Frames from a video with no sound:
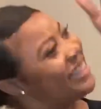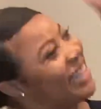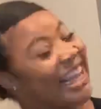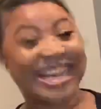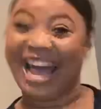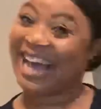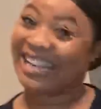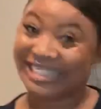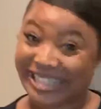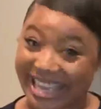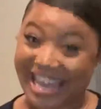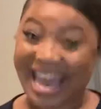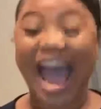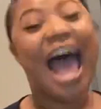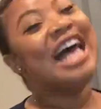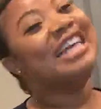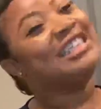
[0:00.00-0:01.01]
Y'all see?
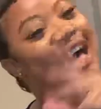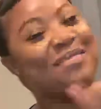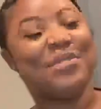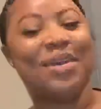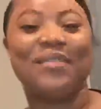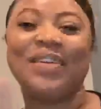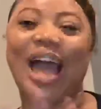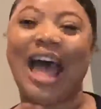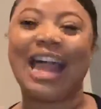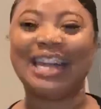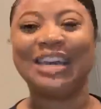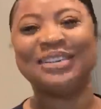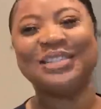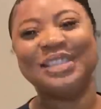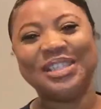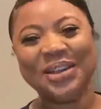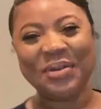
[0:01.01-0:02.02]
So I'm giving y'all a little
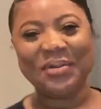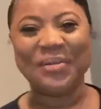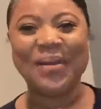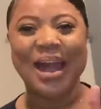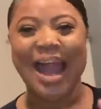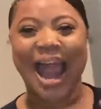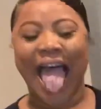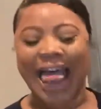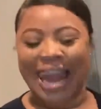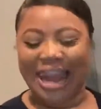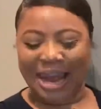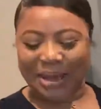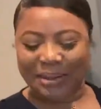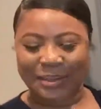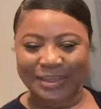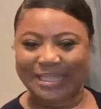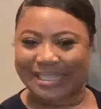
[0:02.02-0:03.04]
tour,
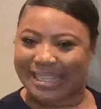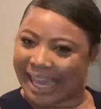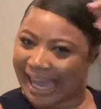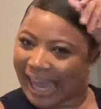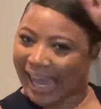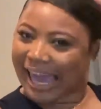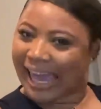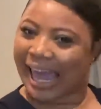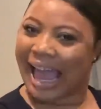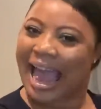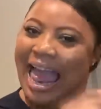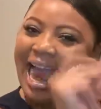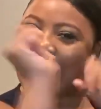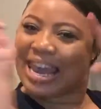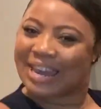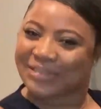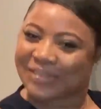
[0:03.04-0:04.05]
little T,
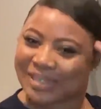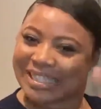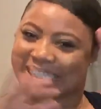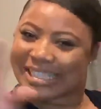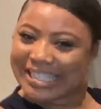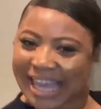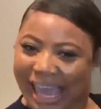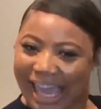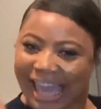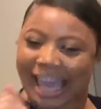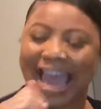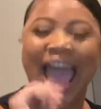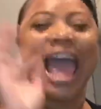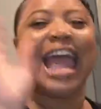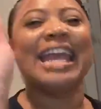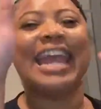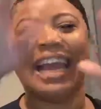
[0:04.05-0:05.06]
little C.
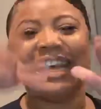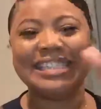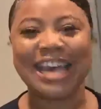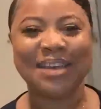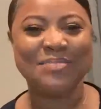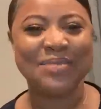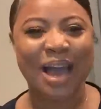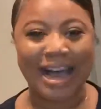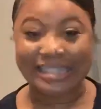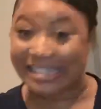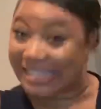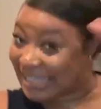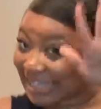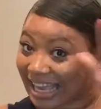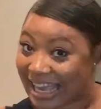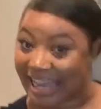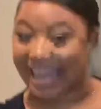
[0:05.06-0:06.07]
Next time y'all
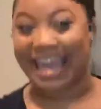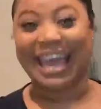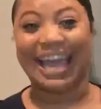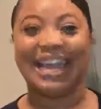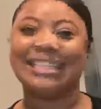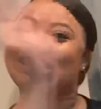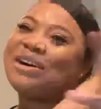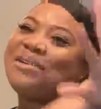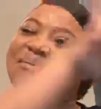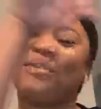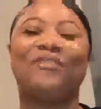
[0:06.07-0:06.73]
see it, it's gonna be